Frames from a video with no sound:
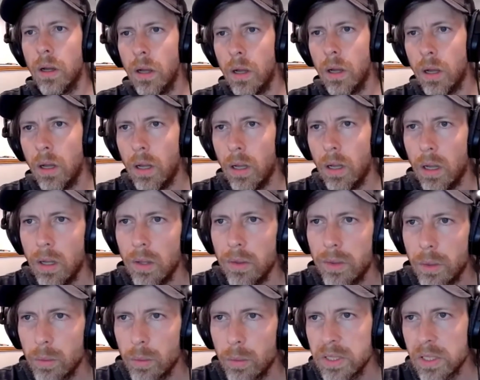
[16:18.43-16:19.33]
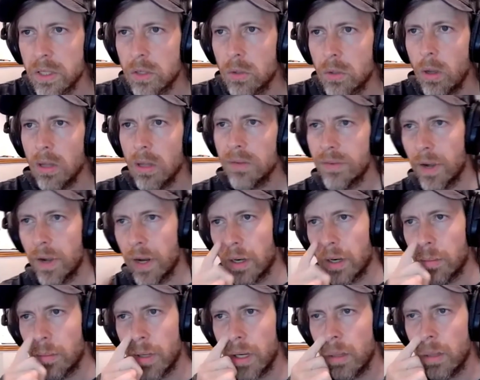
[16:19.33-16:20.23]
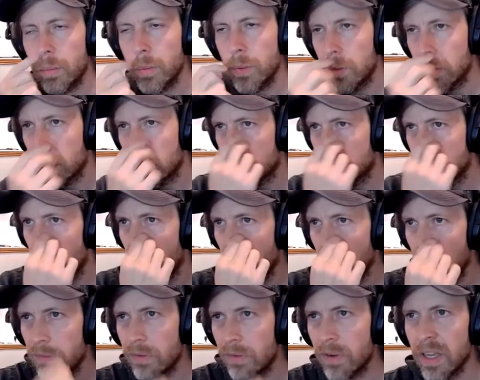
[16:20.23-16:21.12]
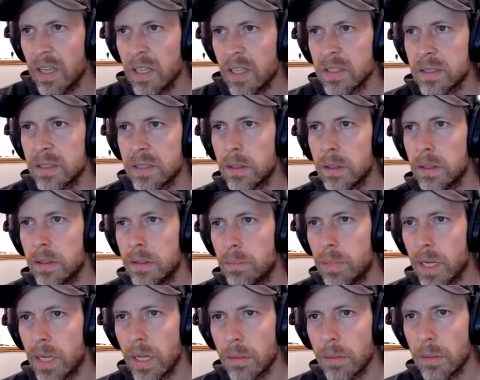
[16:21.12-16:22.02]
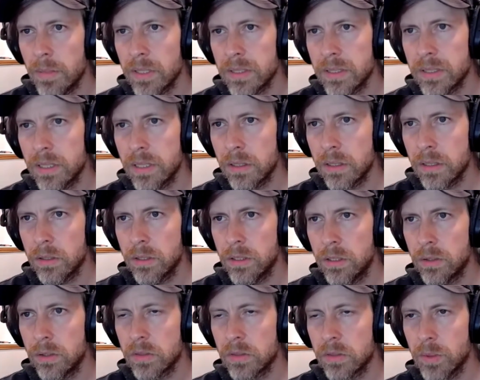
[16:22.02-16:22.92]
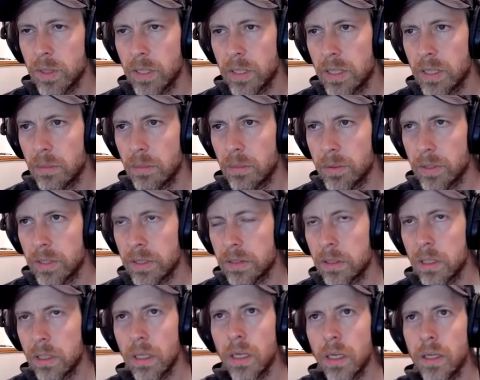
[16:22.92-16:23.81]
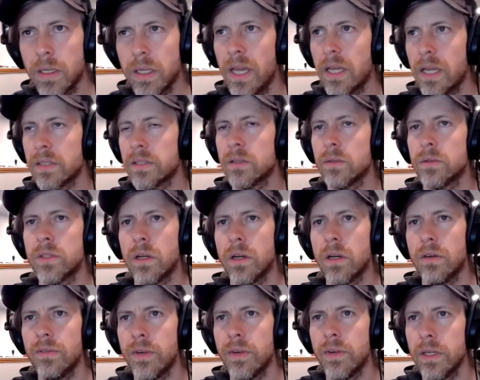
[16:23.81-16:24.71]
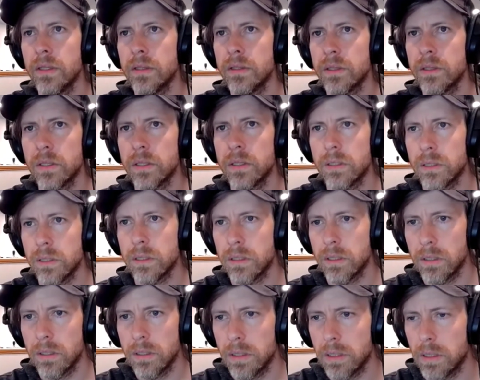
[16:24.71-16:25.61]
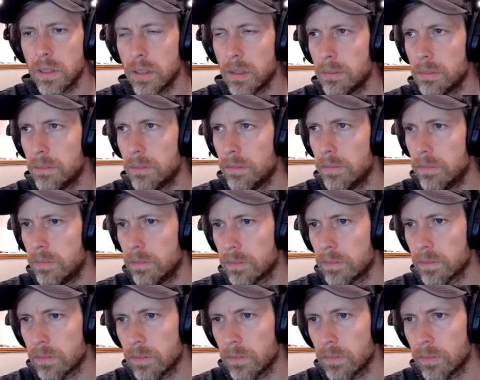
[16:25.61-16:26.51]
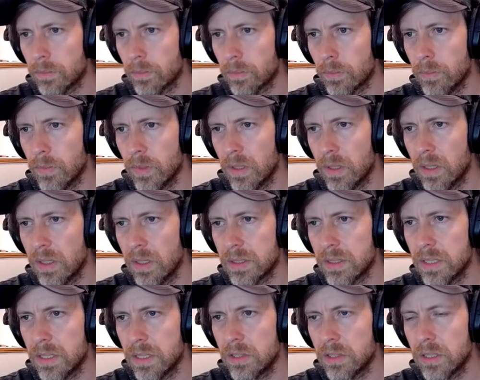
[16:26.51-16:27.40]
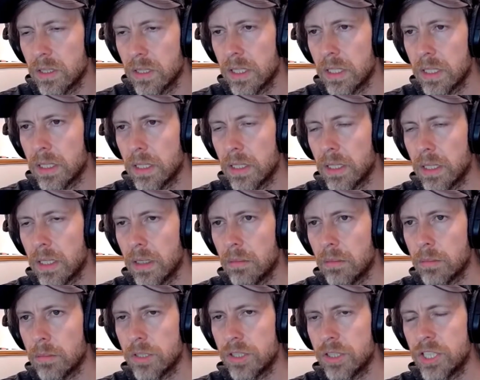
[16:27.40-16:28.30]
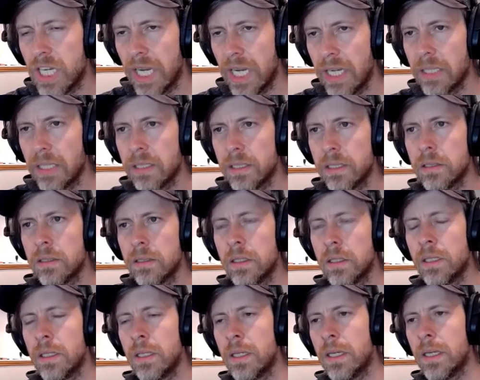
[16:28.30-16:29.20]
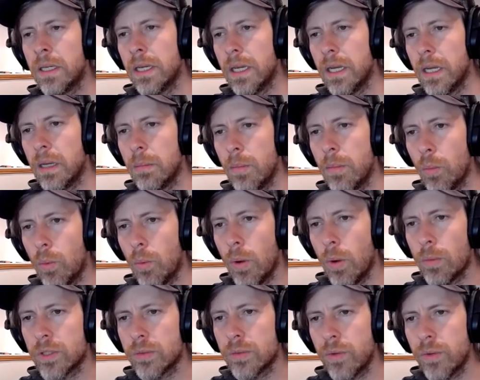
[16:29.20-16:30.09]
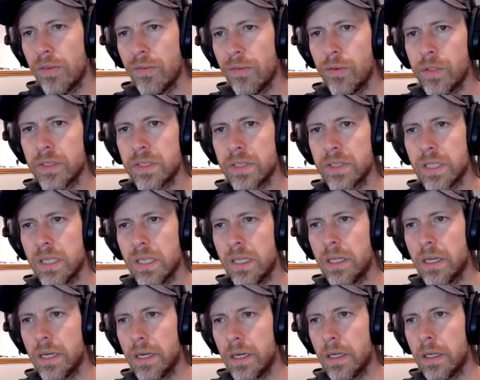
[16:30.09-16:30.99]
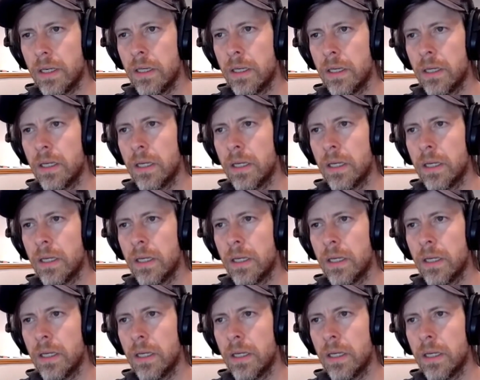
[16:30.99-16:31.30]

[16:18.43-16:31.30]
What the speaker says: There was a qualifier about uploading tar files, but I missed it. Could you explain that, please? Yeah, so tar files are essentially checked. What was referenced here